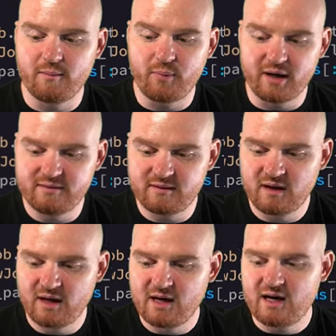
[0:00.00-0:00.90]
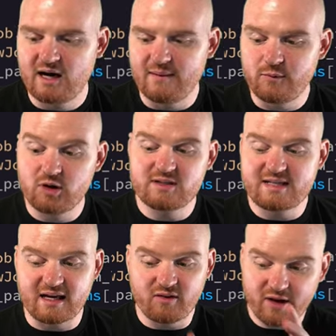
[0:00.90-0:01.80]
the button. Um, you can
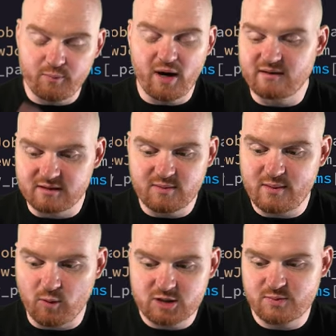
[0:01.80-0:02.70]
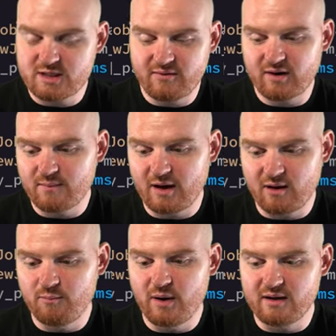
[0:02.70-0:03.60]
say click button to be more specific
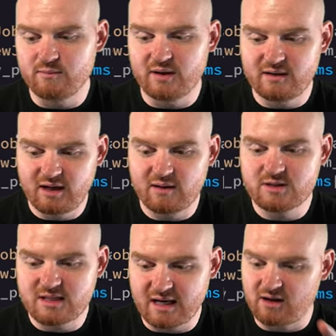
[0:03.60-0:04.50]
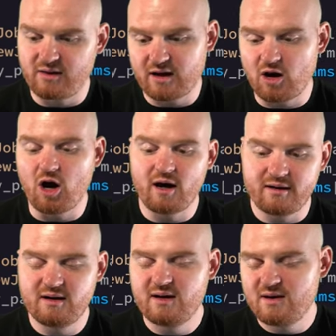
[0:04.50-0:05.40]
about a button, but here I'm just saying click
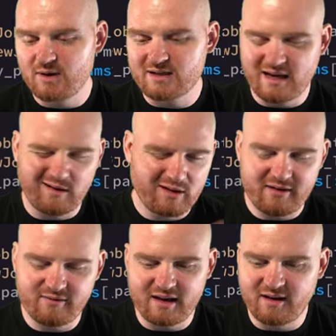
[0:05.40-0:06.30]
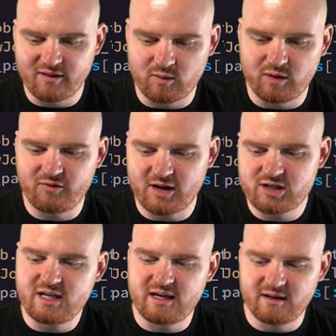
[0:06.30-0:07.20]
on because I don't have any other
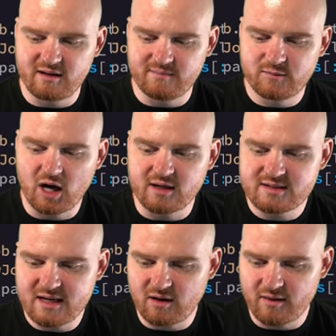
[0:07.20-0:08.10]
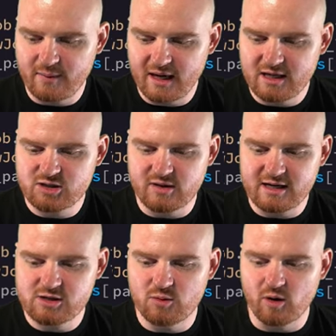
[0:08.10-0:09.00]
refresh data content on the page, so
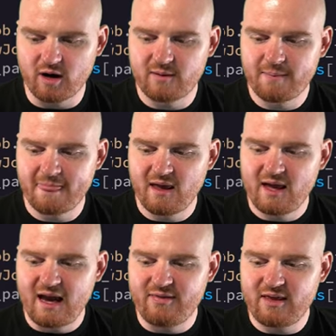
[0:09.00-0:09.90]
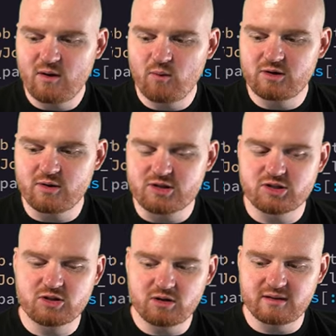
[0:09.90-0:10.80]
that should work. And then I want to
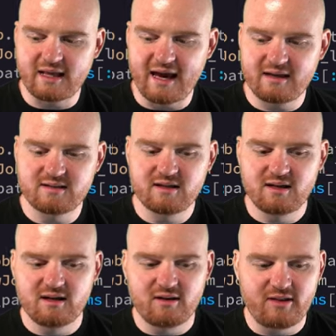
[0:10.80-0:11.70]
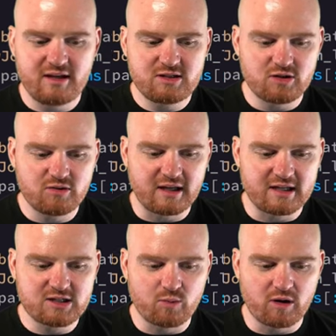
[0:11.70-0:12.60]
assert that these two
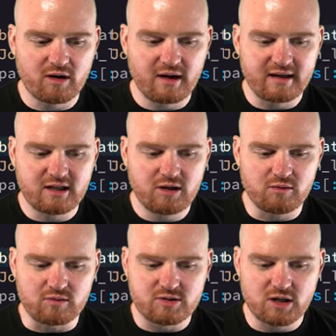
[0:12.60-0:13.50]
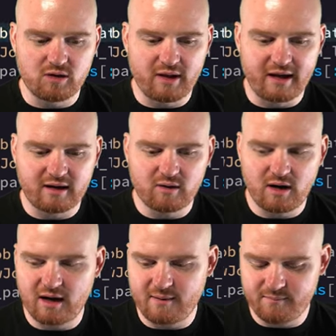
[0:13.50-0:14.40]
things were enqueued. So like
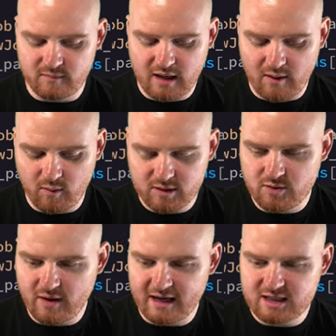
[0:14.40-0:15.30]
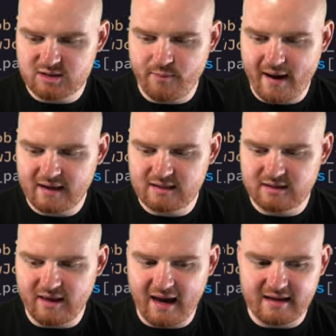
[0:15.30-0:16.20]
um, I want to
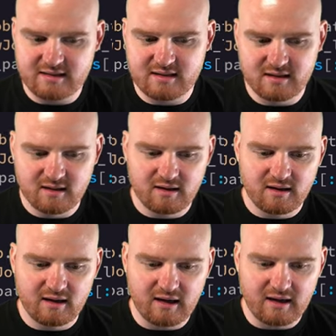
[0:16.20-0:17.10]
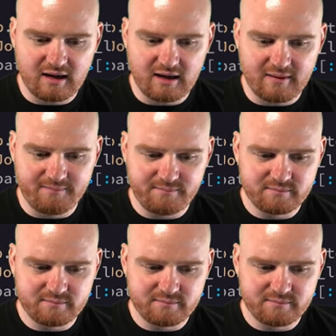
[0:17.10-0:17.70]
expect that uh,